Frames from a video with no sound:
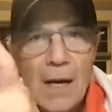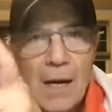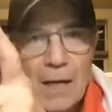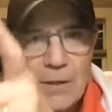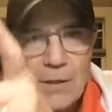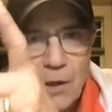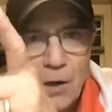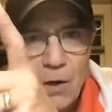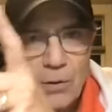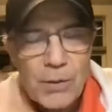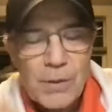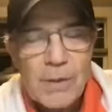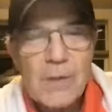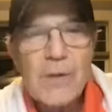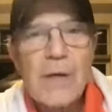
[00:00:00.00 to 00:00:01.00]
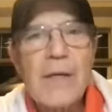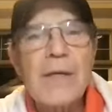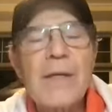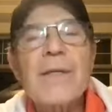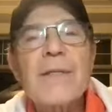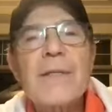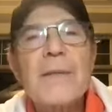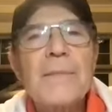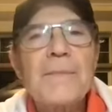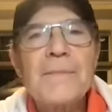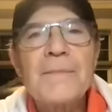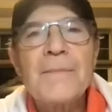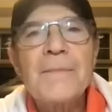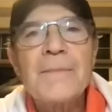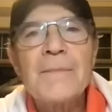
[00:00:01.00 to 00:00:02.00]
I call you to greatness.
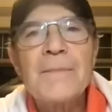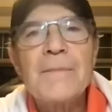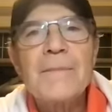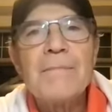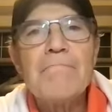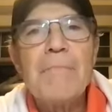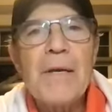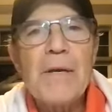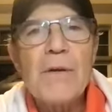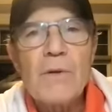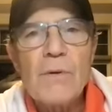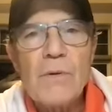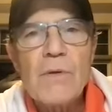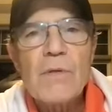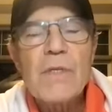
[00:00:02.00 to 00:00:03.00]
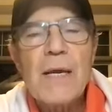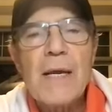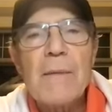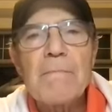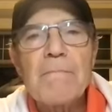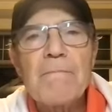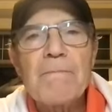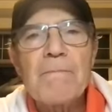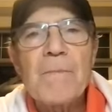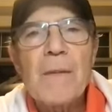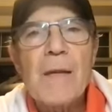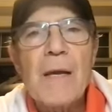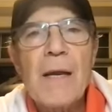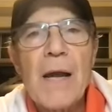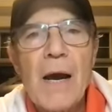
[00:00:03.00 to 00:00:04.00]
May you do the same
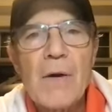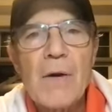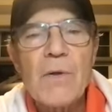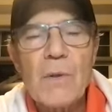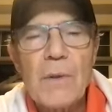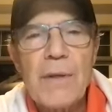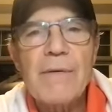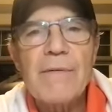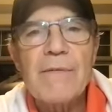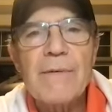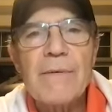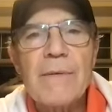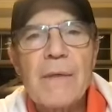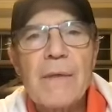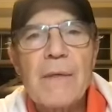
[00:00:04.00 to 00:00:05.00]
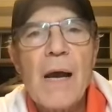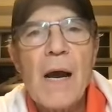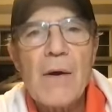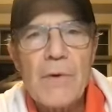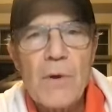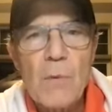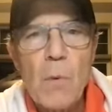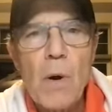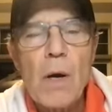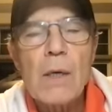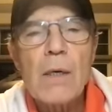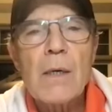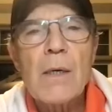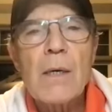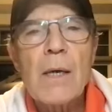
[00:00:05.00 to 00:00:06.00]
in how you live, how you
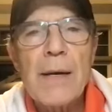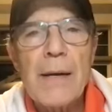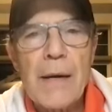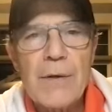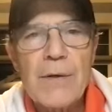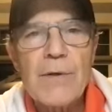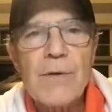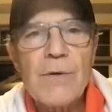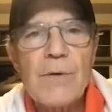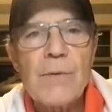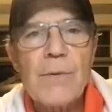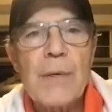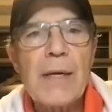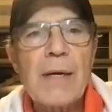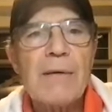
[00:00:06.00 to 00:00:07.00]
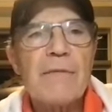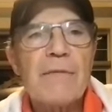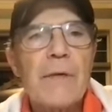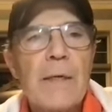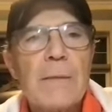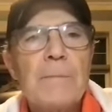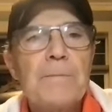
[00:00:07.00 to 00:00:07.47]
walk, and how you do your recovery.